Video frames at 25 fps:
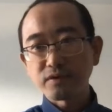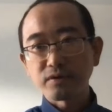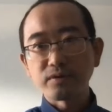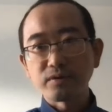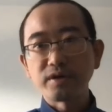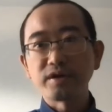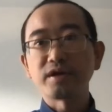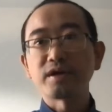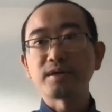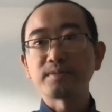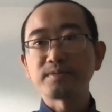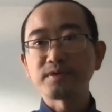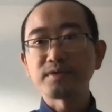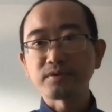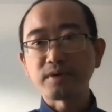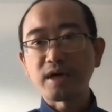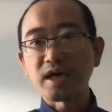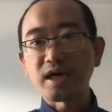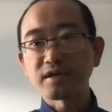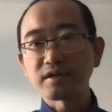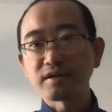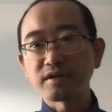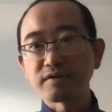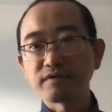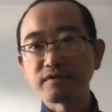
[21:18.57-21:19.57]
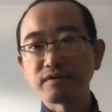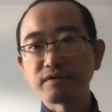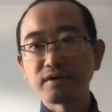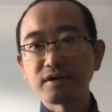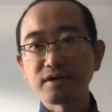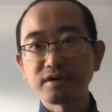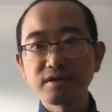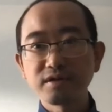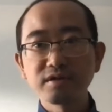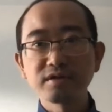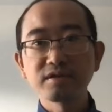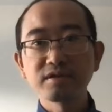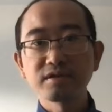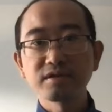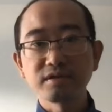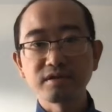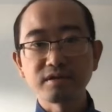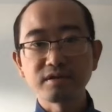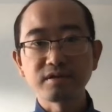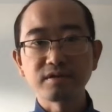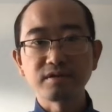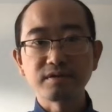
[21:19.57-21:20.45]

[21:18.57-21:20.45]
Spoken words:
already abstracted for us